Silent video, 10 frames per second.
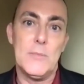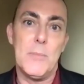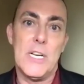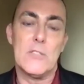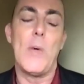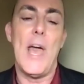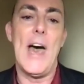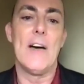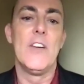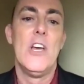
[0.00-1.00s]
because we
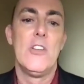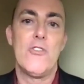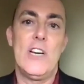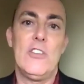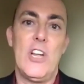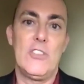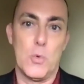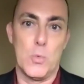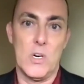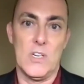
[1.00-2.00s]
have, trying to change
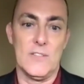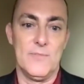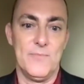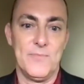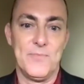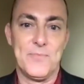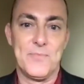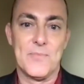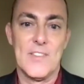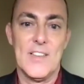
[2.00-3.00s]
the world.
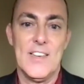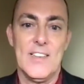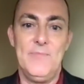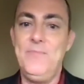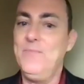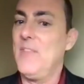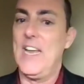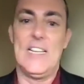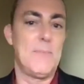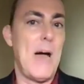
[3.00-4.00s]
And
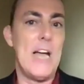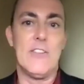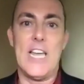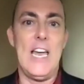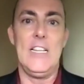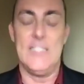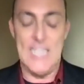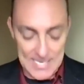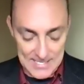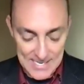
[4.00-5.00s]
as Byron Katie
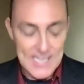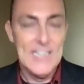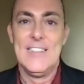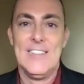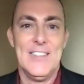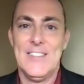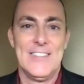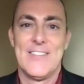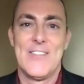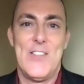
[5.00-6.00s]
said,
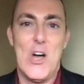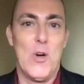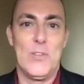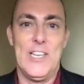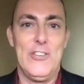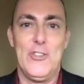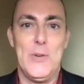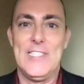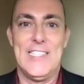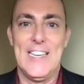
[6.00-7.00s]
the only issue
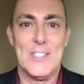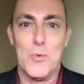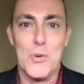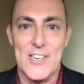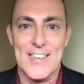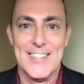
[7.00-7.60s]
is it doesn't work.